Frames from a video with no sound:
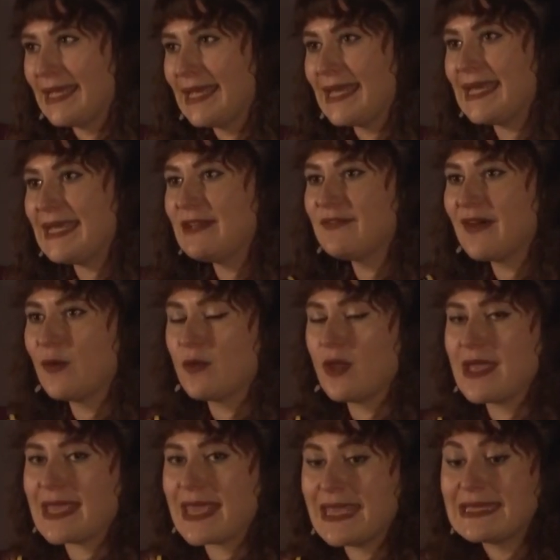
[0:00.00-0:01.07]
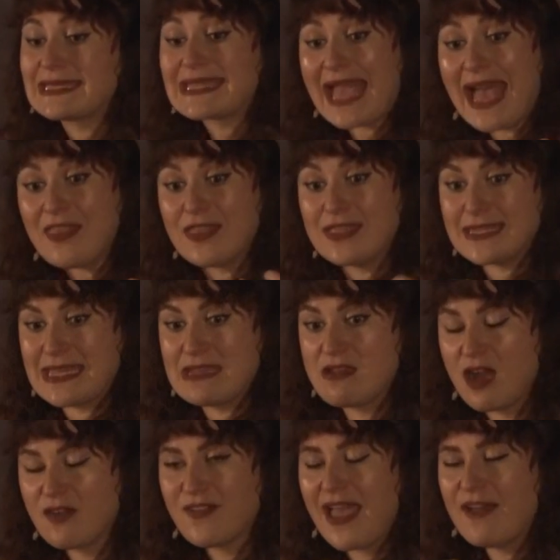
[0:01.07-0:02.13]
he felt like he'd gathered
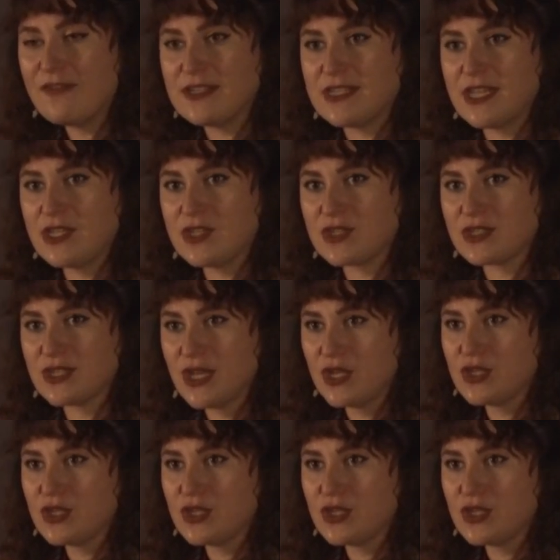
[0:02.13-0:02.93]
enough evidence